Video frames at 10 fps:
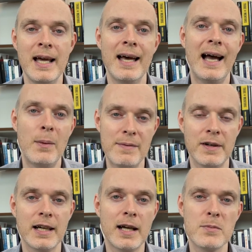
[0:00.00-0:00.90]
However,
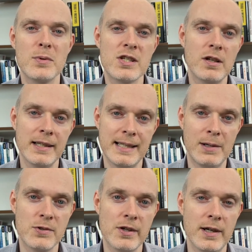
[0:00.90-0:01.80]
it comes with a slight
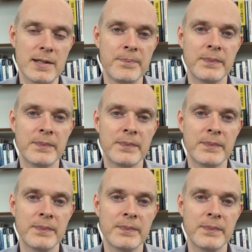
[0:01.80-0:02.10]
downside,